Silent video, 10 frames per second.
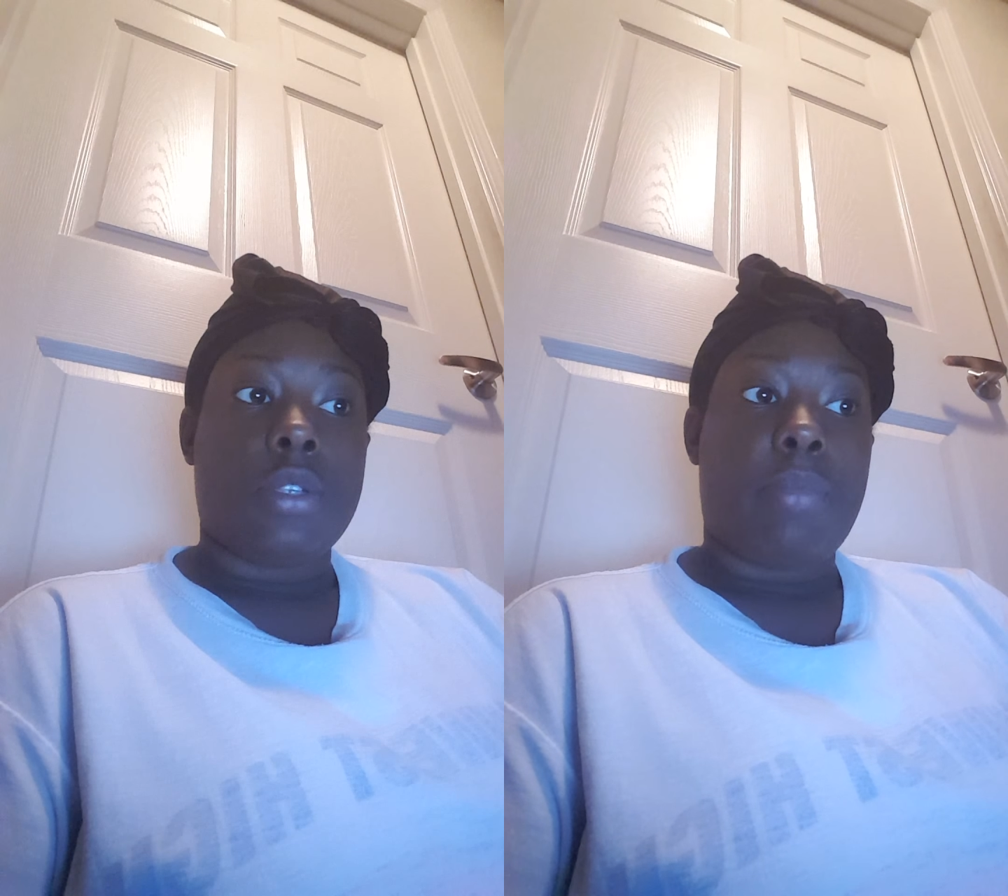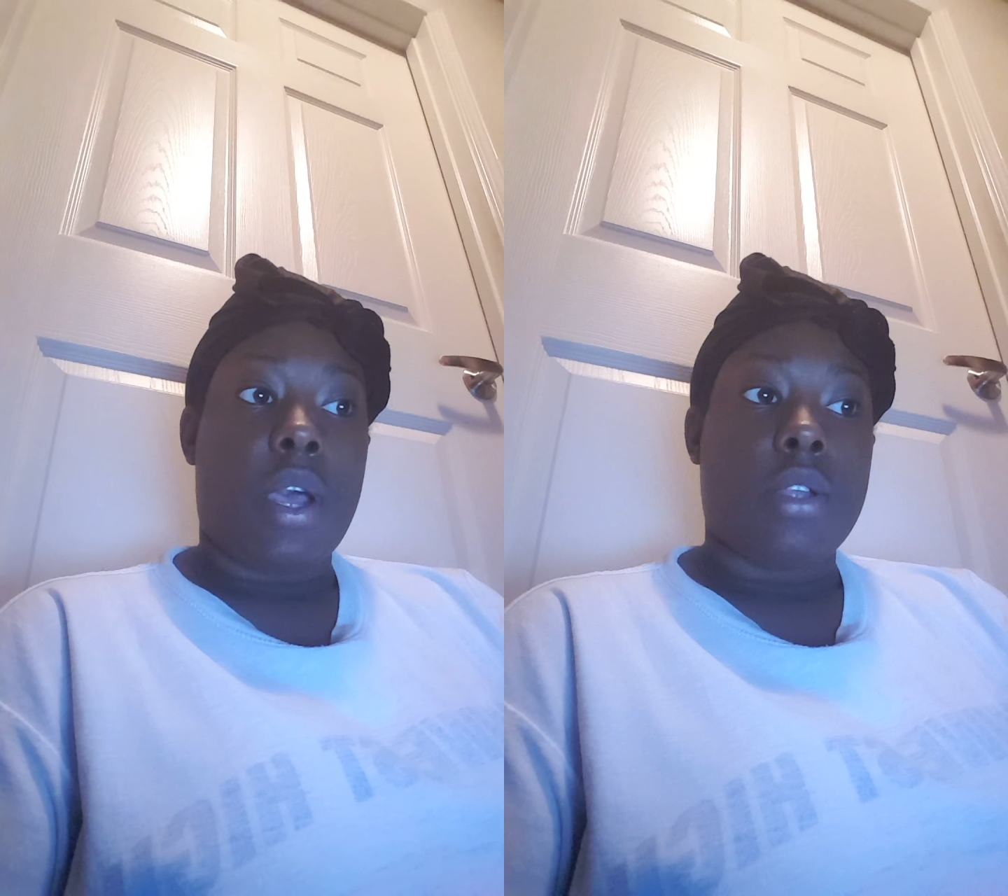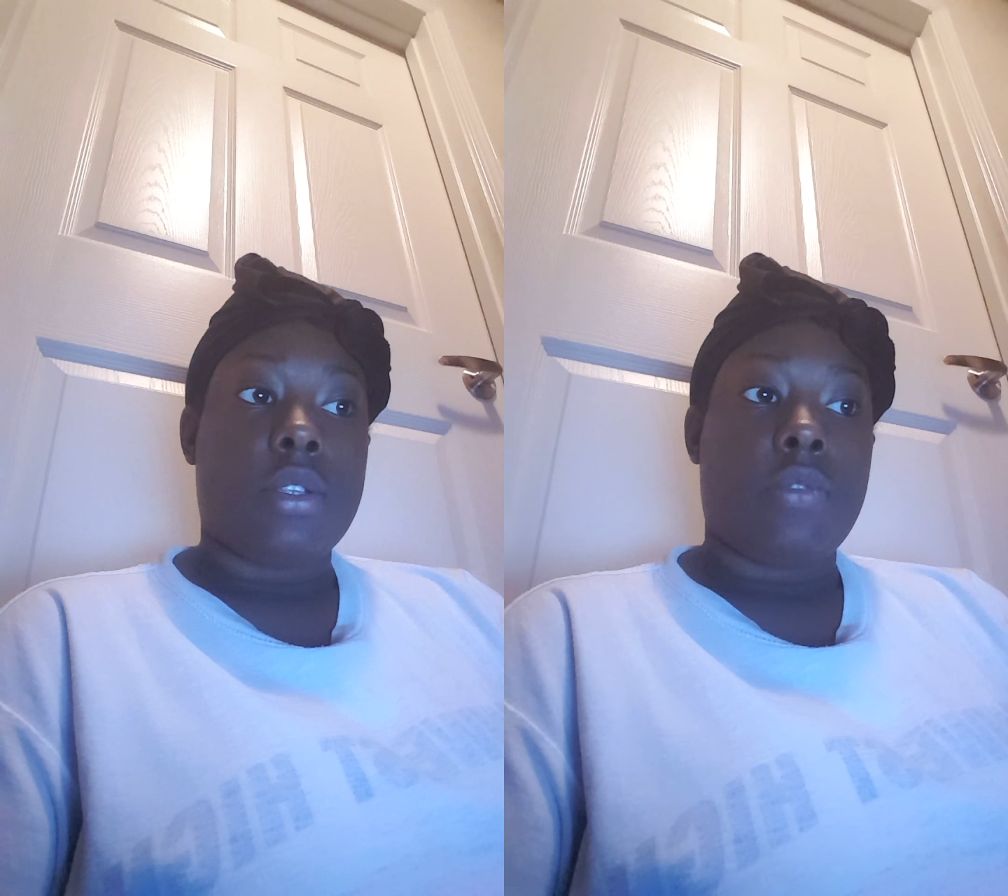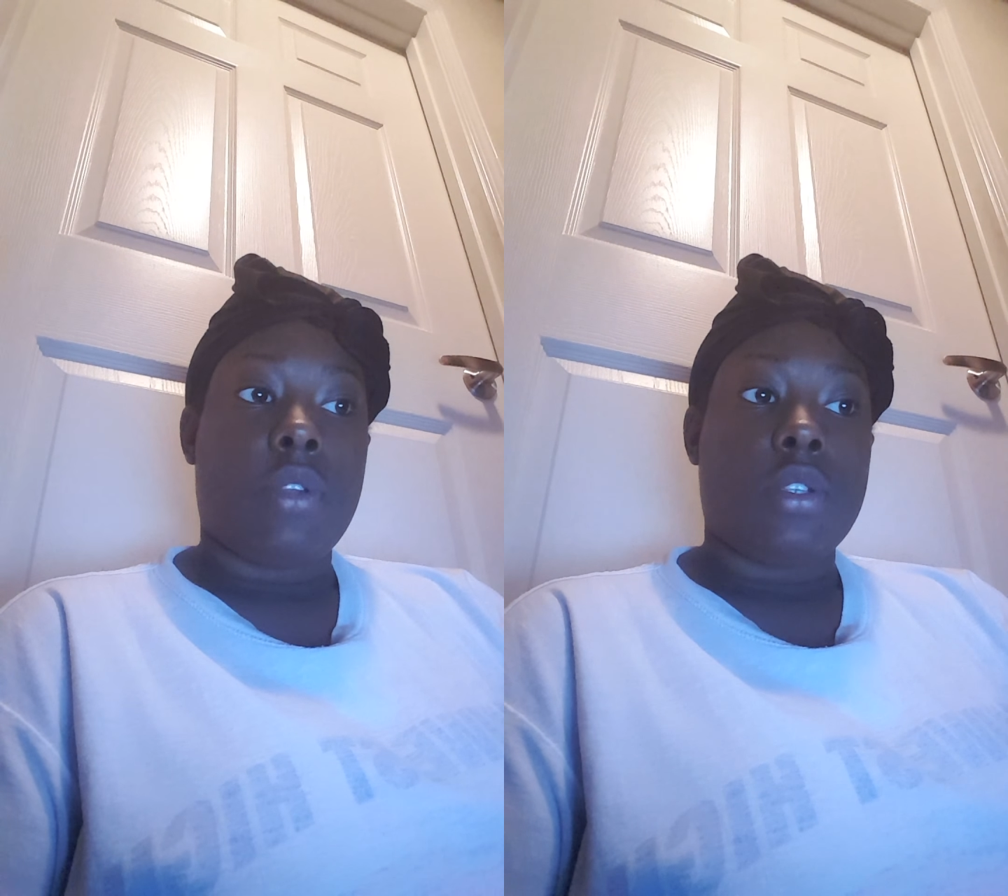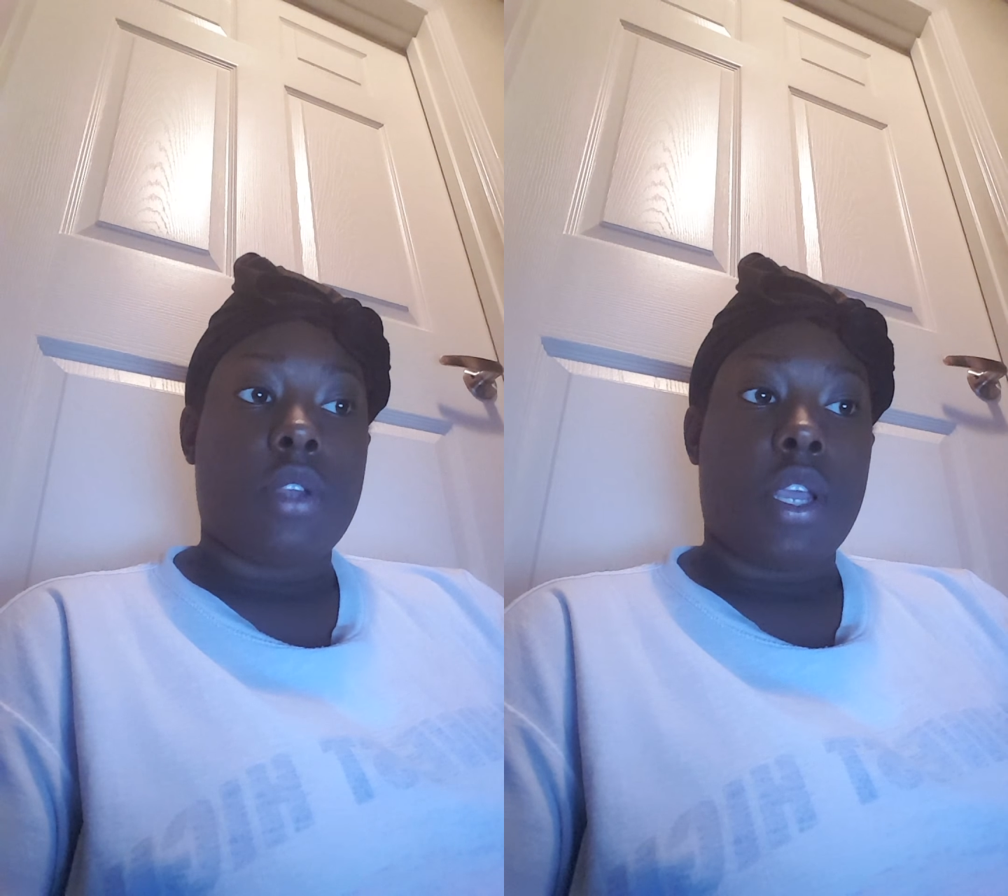positive
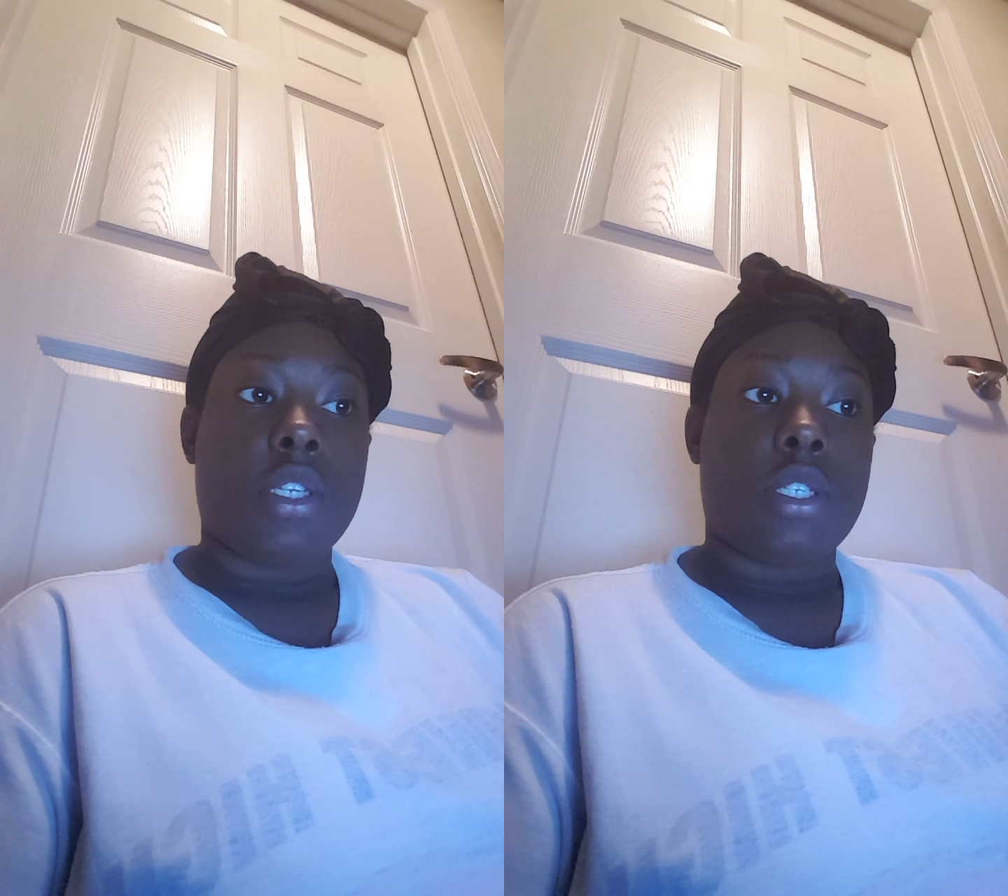interaction